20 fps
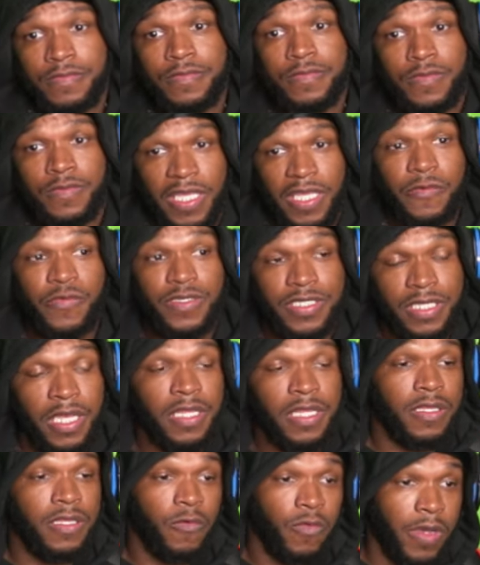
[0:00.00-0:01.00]
He was in
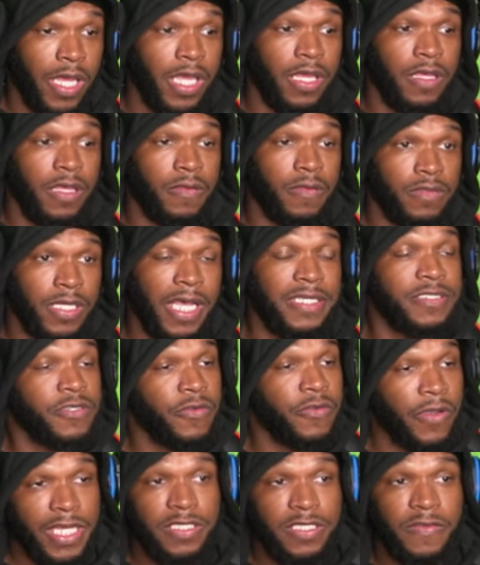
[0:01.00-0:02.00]
the way. That's
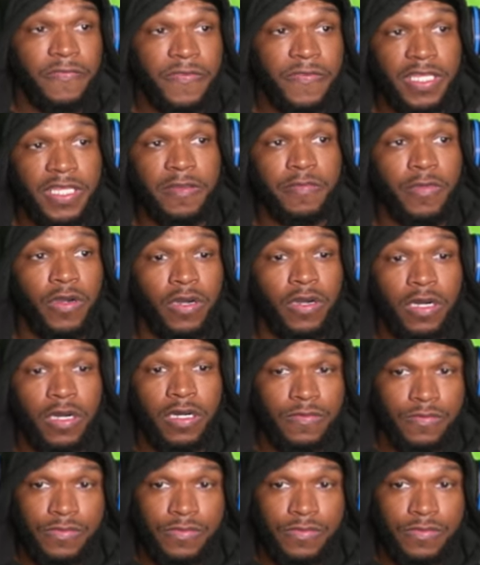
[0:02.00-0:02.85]
crazy. 50 ball.